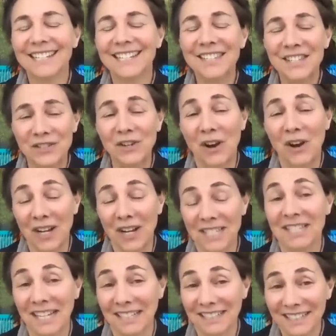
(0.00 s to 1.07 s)
It's
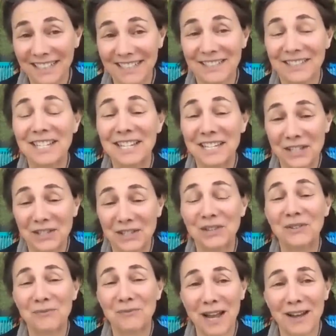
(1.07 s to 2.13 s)
daunting.
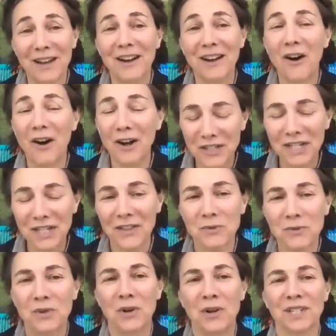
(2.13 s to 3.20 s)
It's
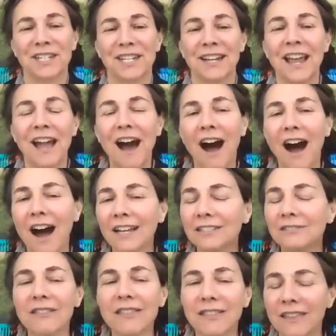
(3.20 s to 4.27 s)
altogether daunting. I
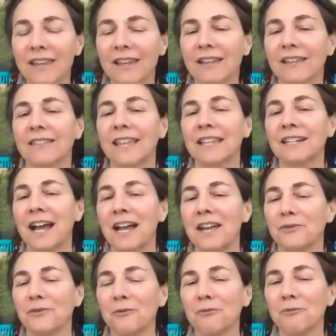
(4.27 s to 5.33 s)
don't think that
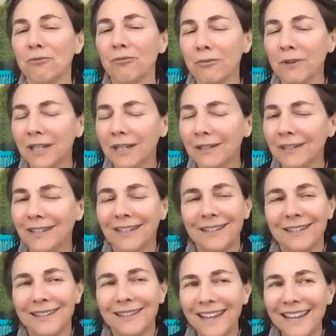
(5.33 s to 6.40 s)
I've
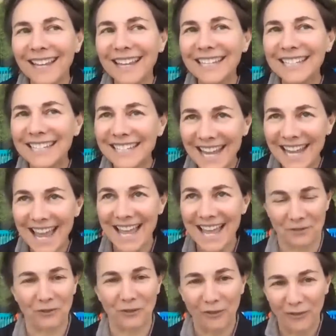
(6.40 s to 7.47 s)
really
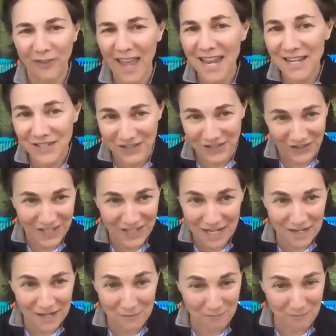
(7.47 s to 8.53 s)
yet faced
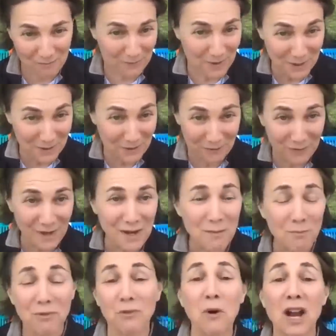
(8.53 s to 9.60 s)
the kind of
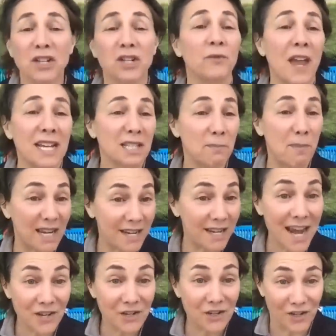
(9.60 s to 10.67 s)
barrage of
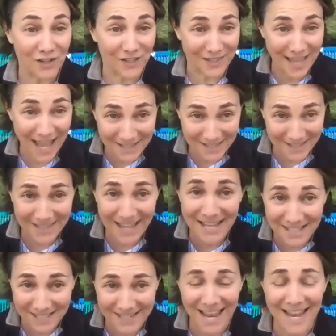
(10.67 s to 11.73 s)
expectations.
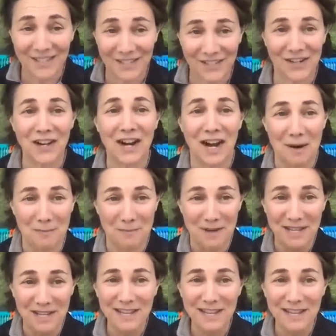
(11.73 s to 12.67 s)
That's yet to come.